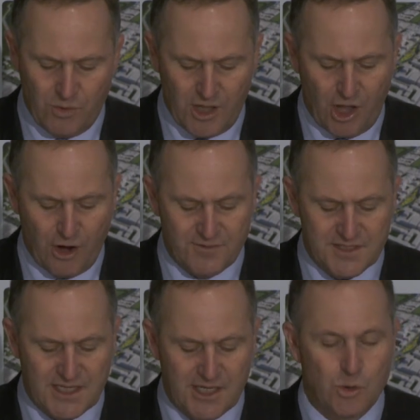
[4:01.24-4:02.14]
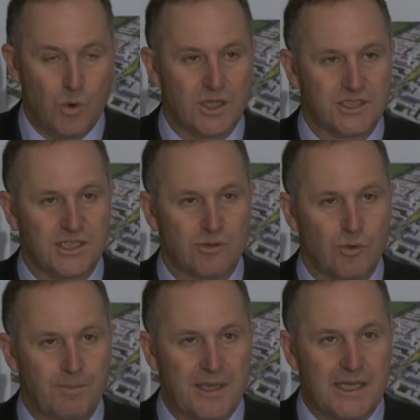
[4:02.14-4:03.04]
while overseeing quality
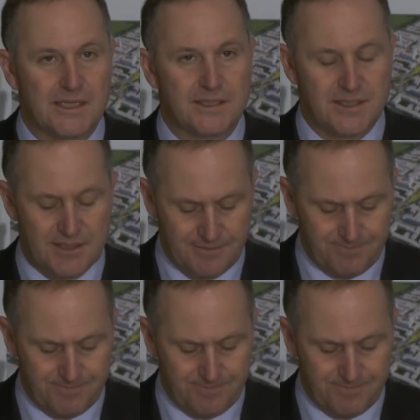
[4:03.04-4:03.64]
repairs.